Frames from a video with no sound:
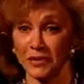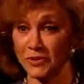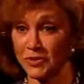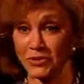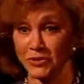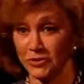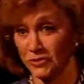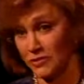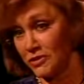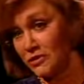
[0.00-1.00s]
because
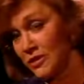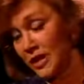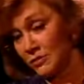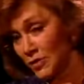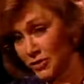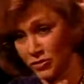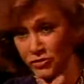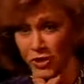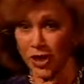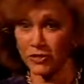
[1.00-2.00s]
he died much too
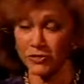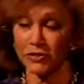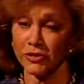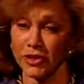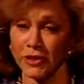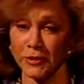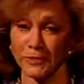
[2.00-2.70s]
young, don't you think?